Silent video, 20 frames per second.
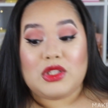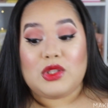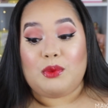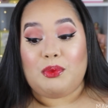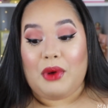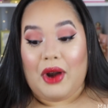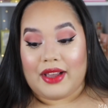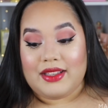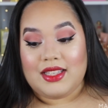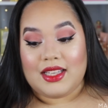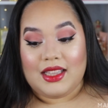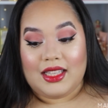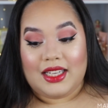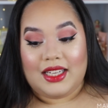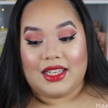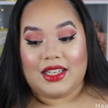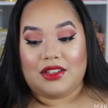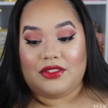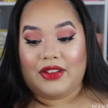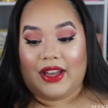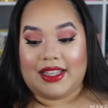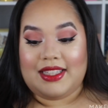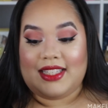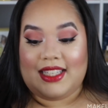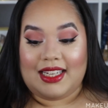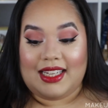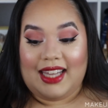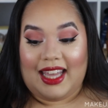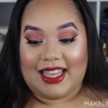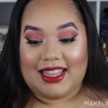Surprisingly enough, I
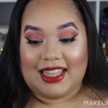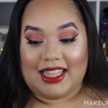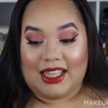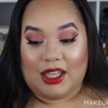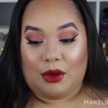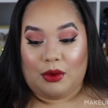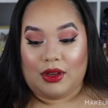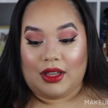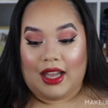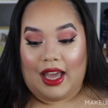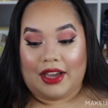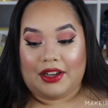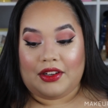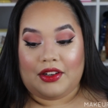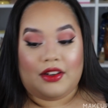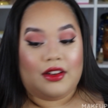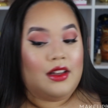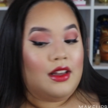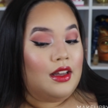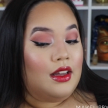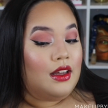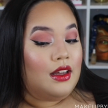did like the liquid liner,